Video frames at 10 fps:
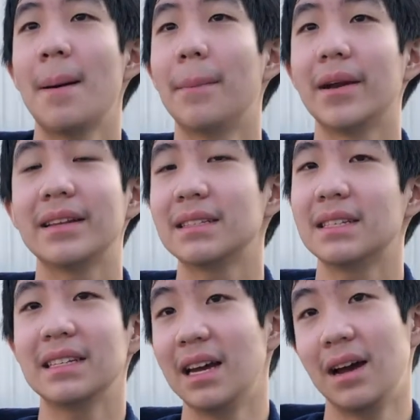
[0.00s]
But
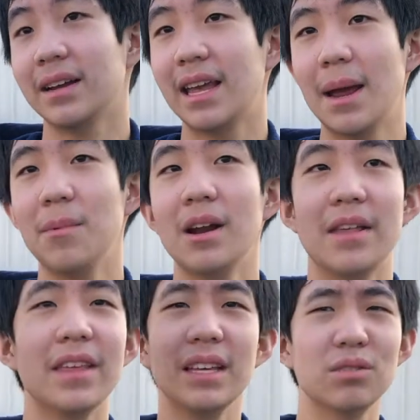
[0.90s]
yeah, Cameron, I
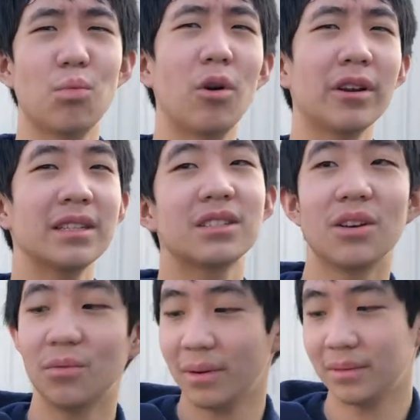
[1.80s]
think he's working,
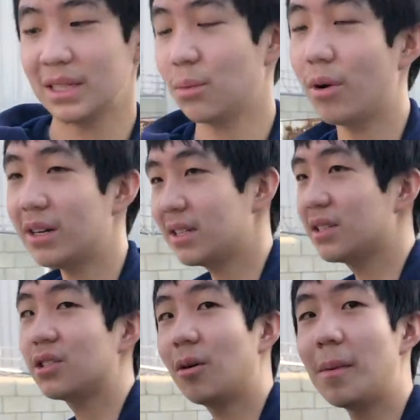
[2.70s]
so we didn't want to
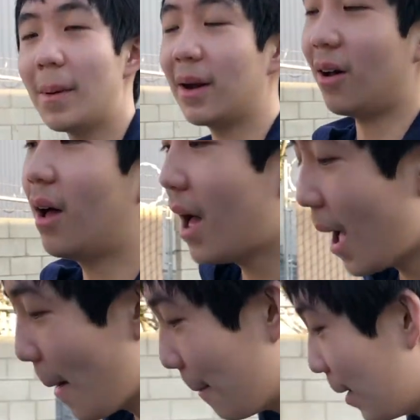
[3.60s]
disturb him at all.
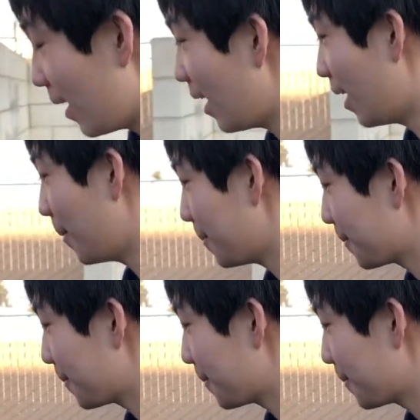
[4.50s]
But um,